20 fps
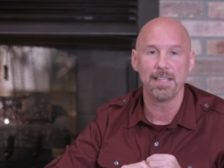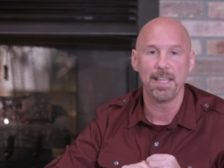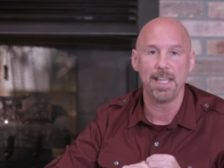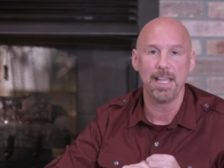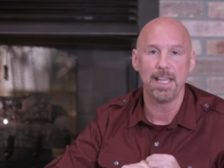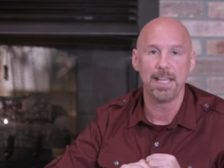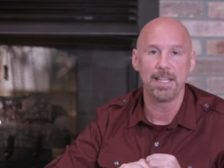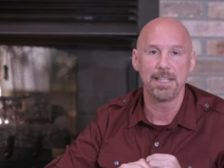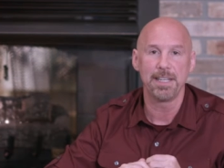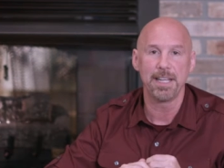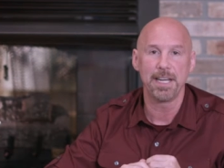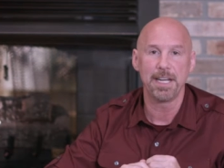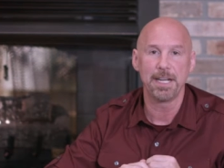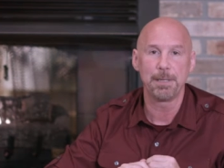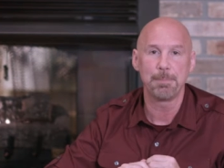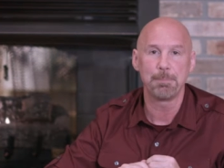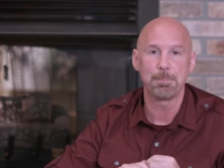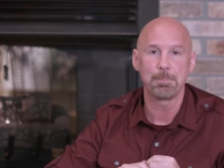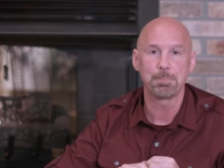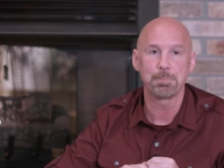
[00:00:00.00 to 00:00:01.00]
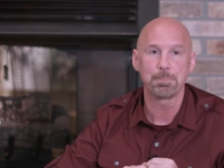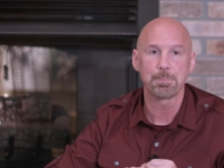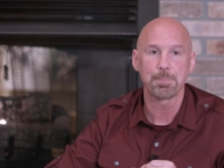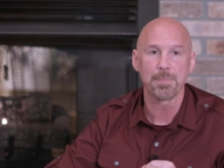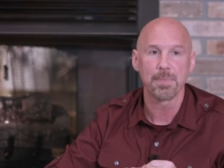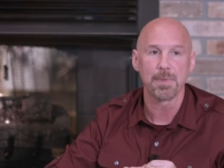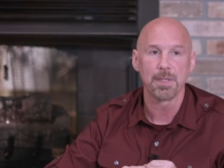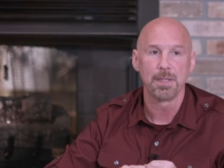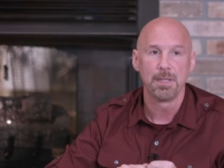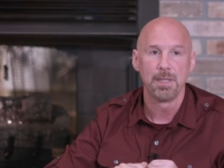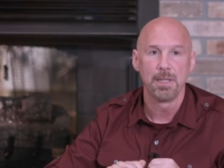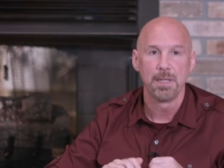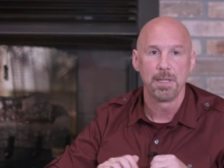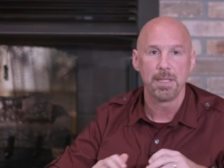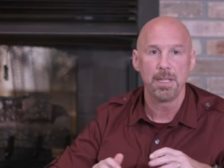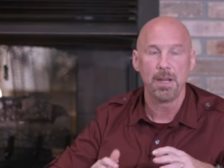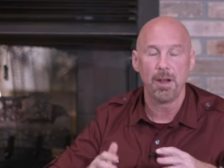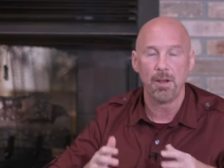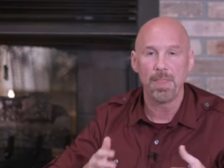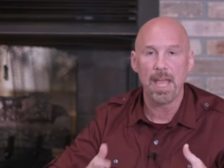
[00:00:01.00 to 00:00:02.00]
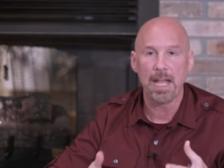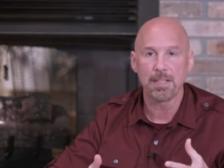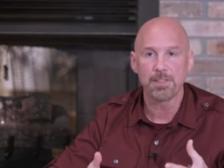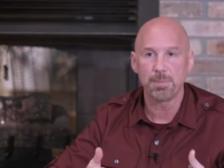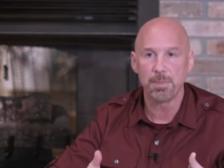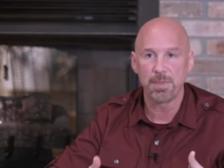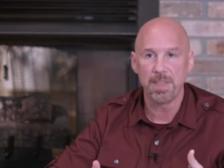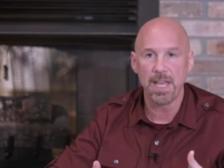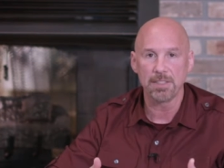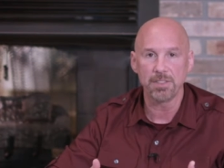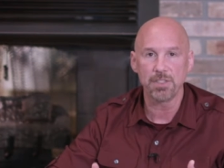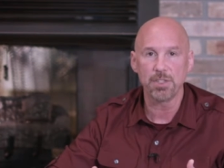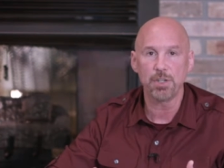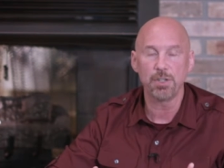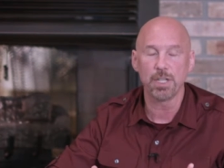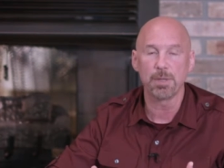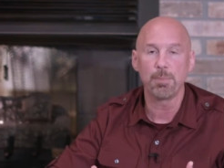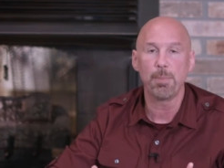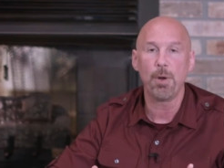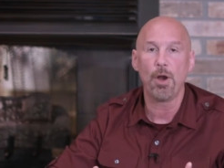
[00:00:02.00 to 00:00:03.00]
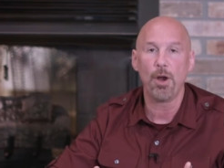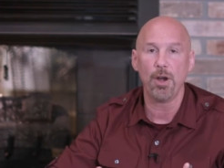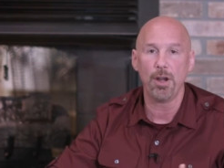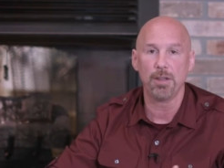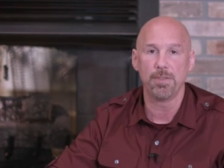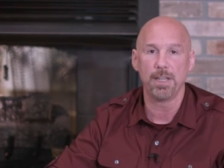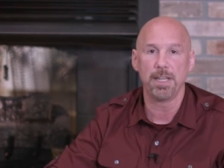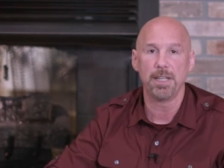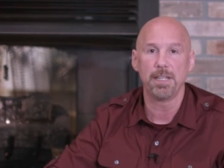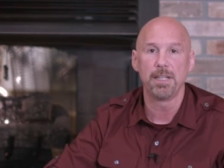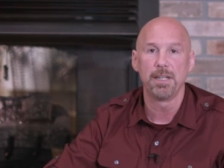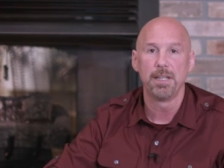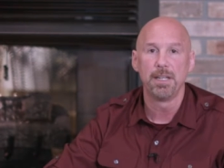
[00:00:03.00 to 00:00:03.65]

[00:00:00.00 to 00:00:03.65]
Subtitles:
And, and that's certainly part of it.